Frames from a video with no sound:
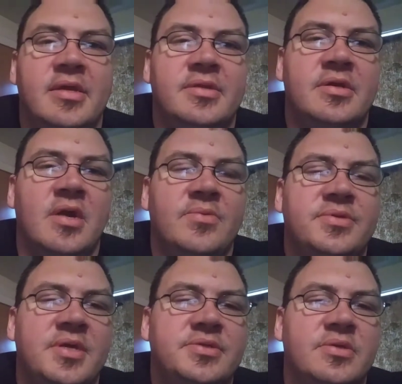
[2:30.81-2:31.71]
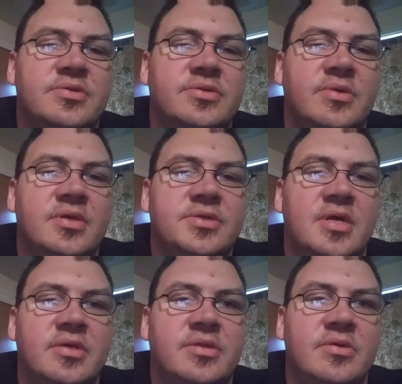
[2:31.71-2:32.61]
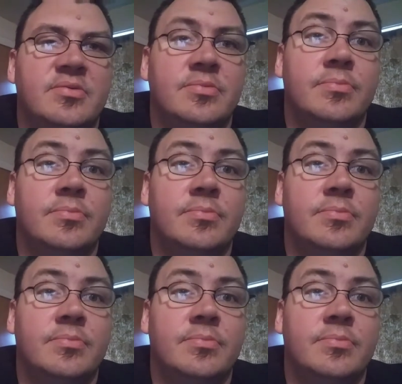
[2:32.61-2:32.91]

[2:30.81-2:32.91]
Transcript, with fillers: get the conversation on screenshot though.